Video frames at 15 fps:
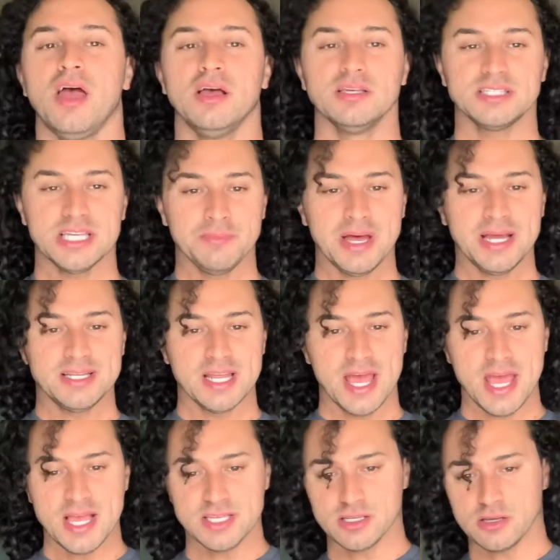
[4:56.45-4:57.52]
See, my
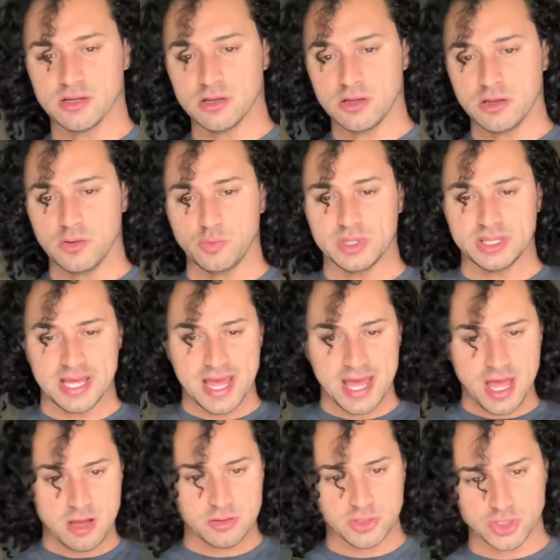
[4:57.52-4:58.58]
days are cold
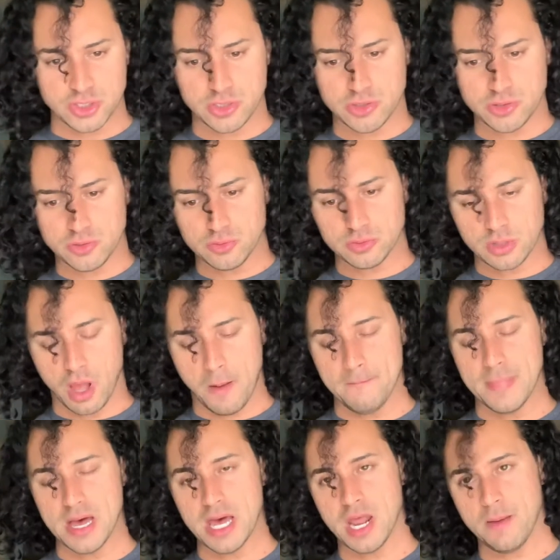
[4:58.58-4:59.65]
without you,
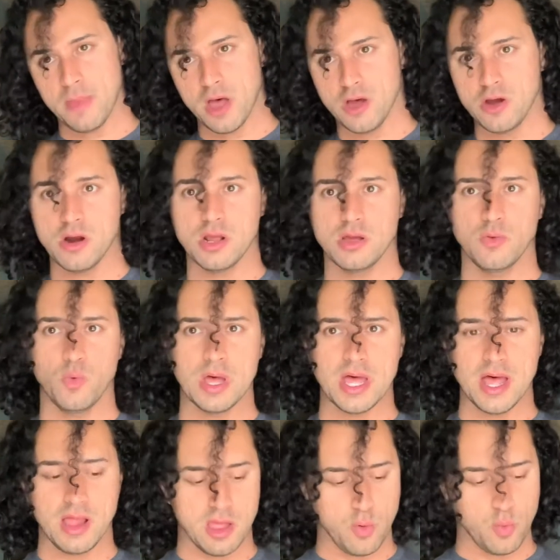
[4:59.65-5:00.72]
but I'm hurting
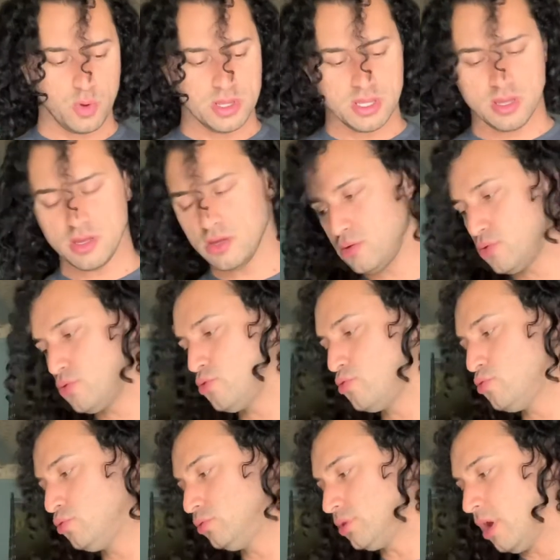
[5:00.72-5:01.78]
while I'm with
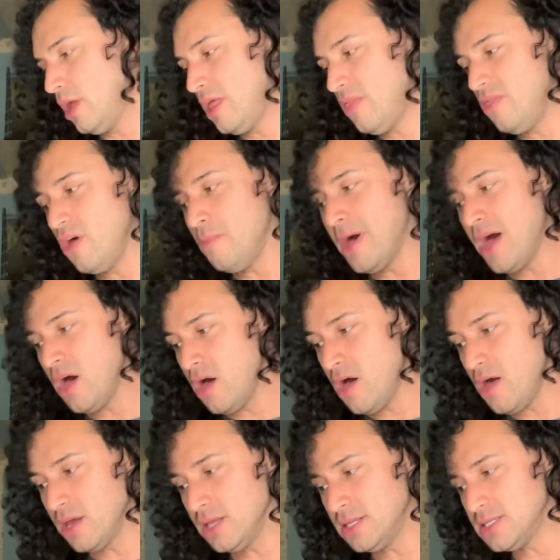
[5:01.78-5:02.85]
you.
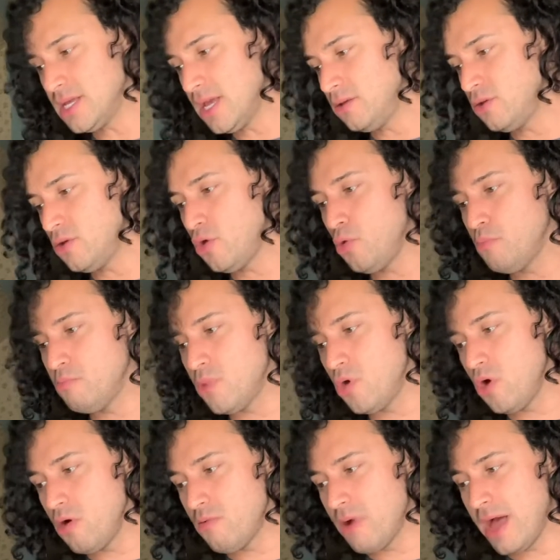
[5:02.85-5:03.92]
take no more.